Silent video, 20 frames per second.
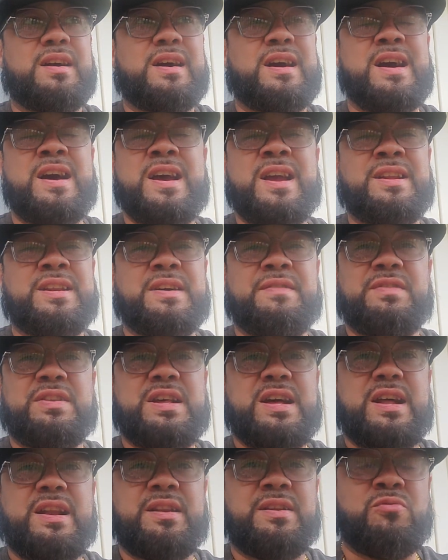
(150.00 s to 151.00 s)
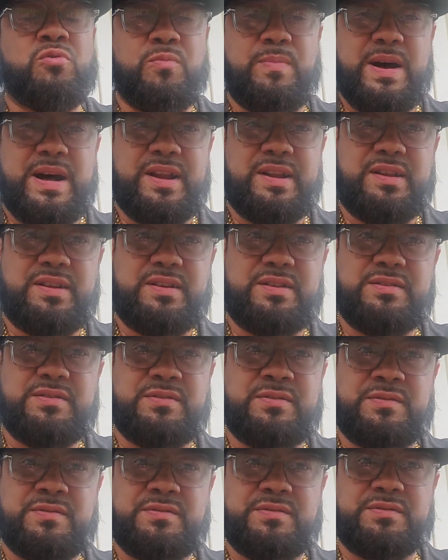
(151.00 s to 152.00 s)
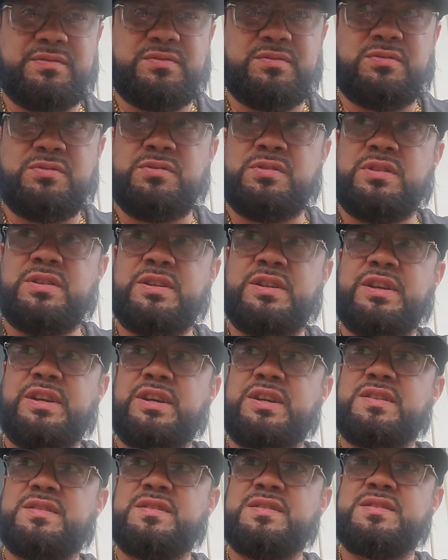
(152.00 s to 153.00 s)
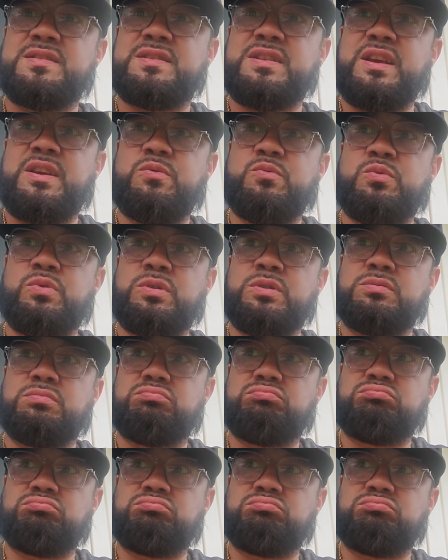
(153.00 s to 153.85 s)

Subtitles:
I ain't never lied to nobody on here since day one.